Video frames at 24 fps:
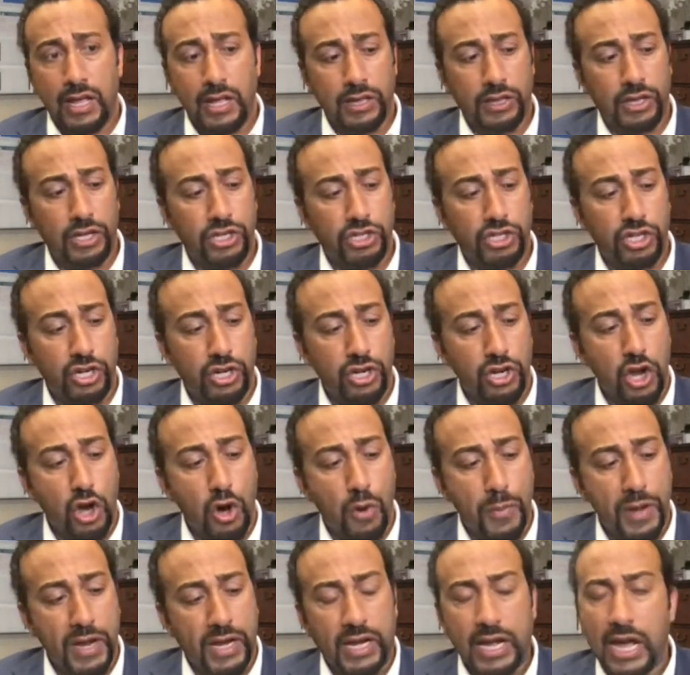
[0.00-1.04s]
the
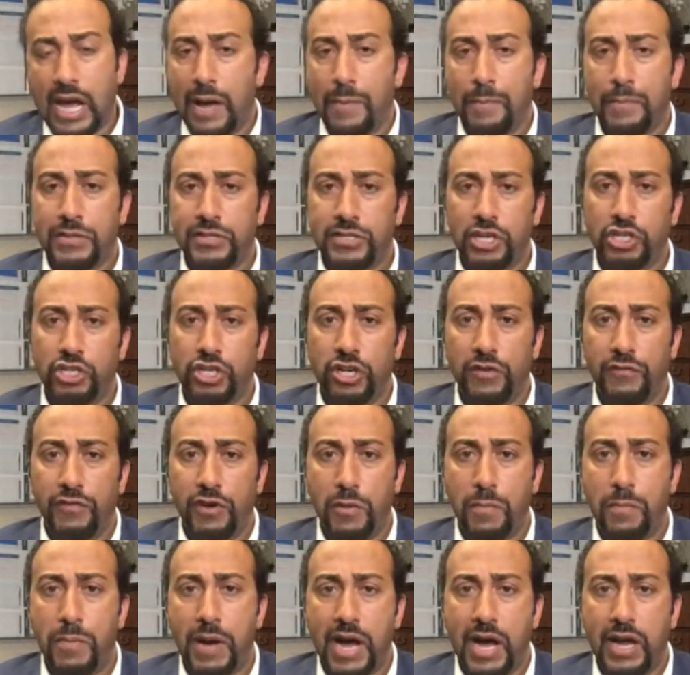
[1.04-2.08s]
genomic composition of
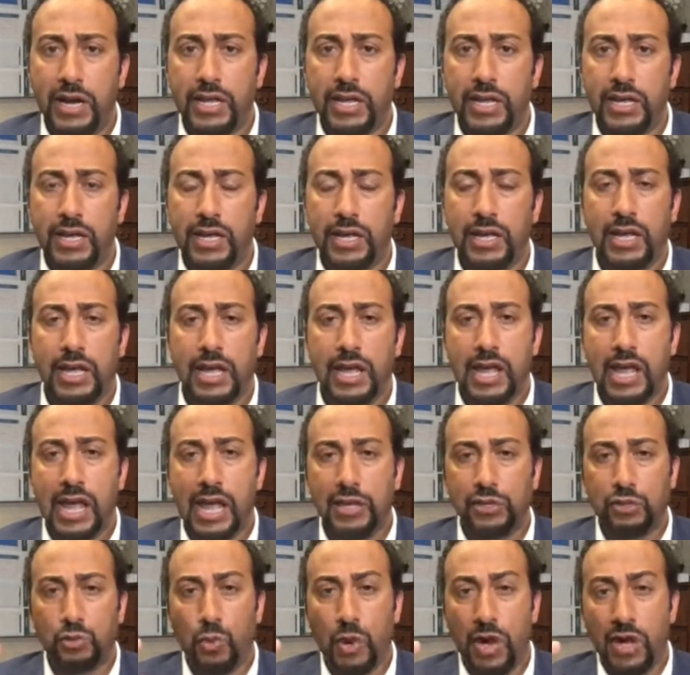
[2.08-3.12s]
your body,
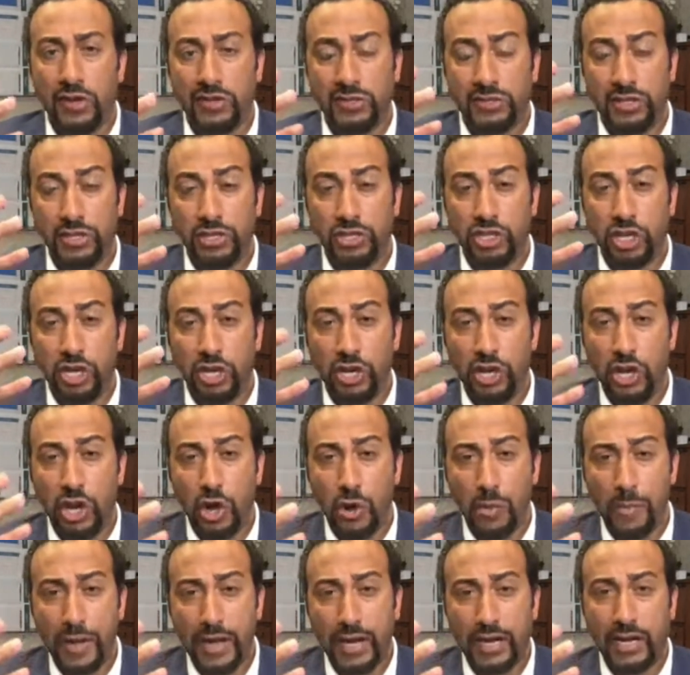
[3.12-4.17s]
as well as the
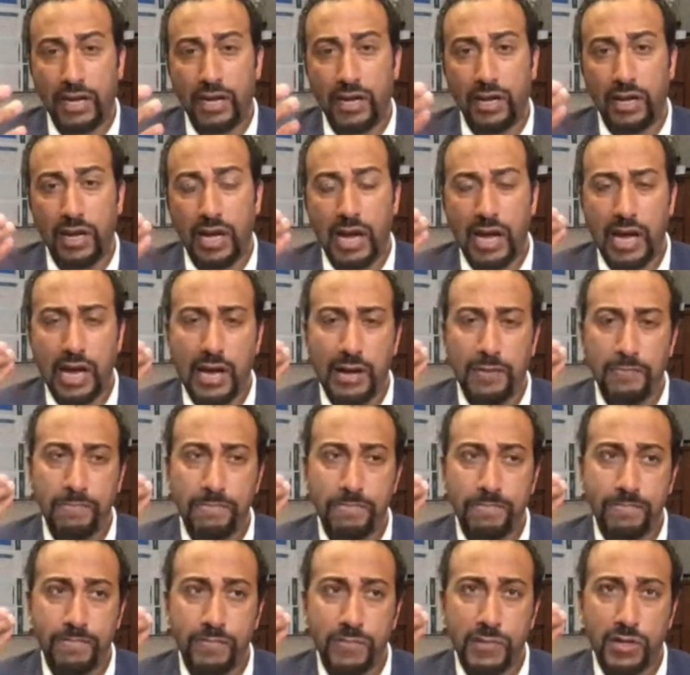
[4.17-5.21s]
genomic, um,